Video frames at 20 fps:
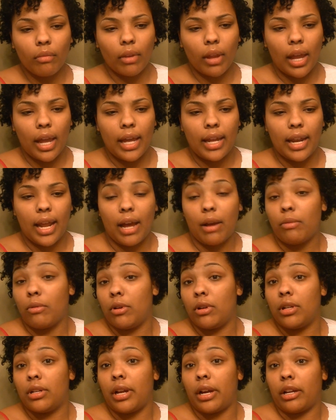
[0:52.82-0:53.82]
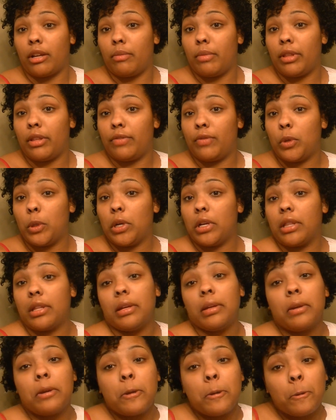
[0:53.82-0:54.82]
And now I'm going to document the 4th.
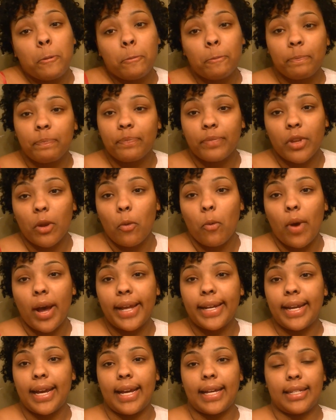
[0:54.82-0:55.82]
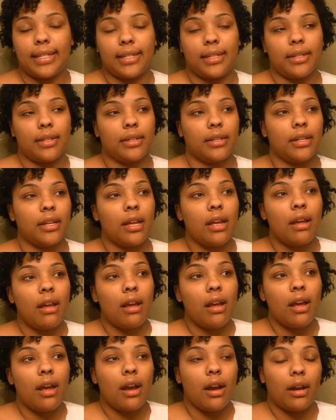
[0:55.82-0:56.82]
Why not?
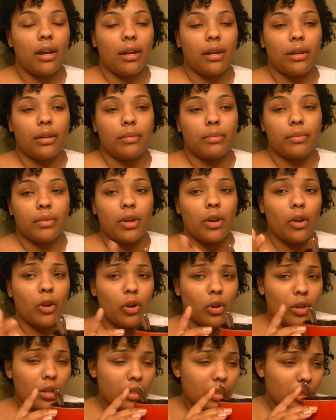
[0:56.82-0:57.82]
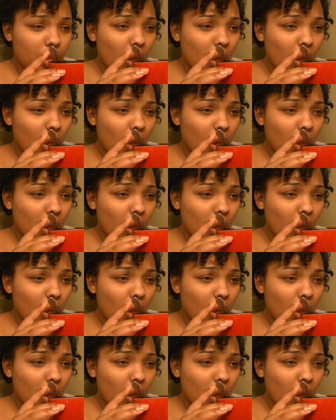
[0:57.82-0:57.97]
Hold on.